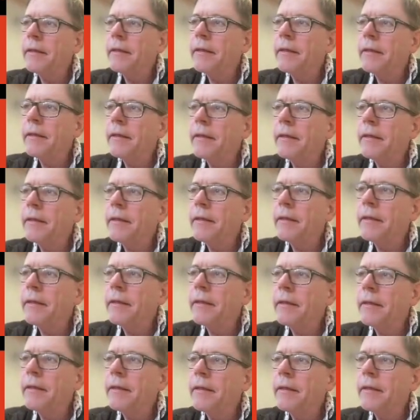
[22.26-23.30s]

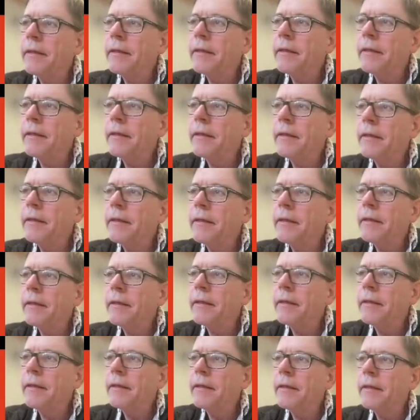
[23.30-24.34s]
Wooclap is a
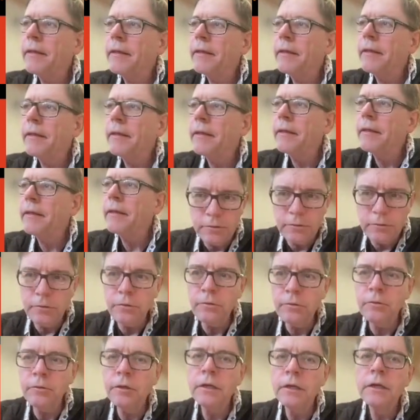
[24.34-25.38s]
tool that's going
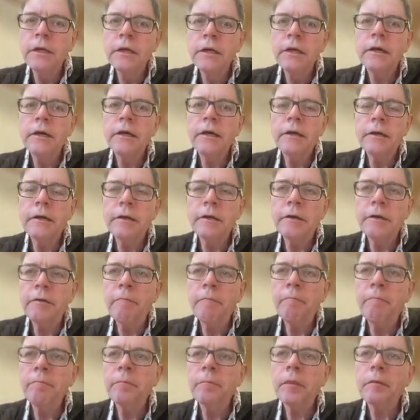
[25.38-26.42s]
to
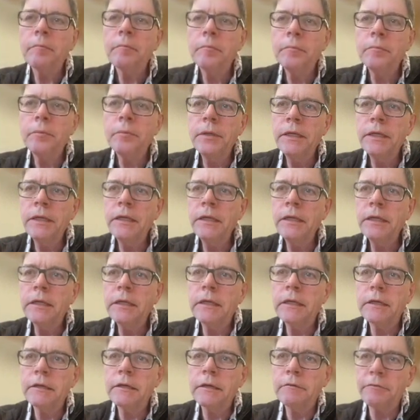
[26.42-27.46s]

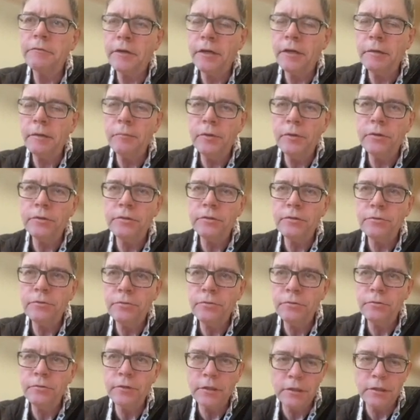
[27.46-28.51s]
be available
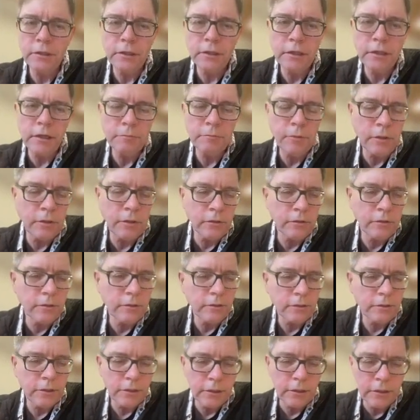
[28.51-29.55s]
to
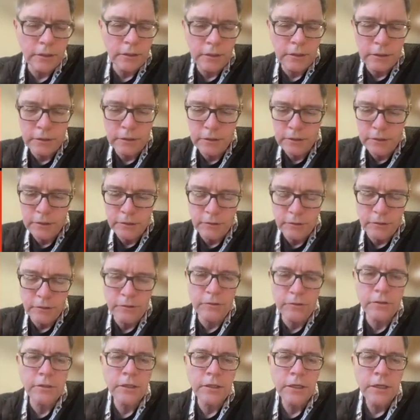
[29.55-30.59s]
Radboud
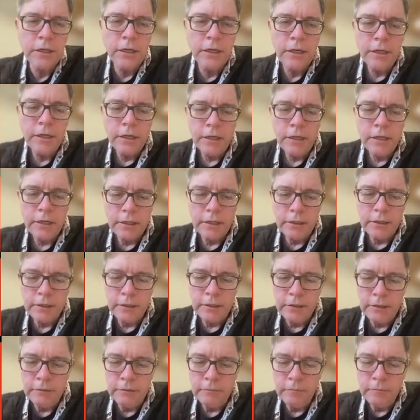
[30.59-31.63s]
teachers
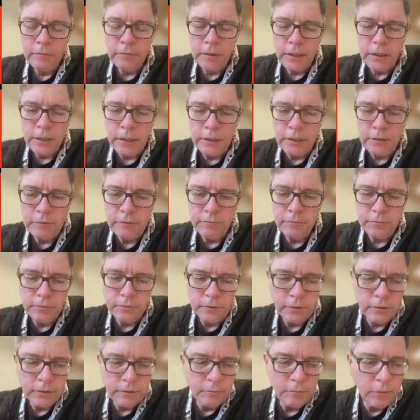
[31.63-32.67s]
and
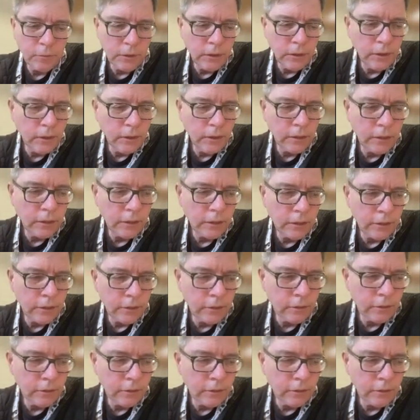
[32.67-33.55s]
will be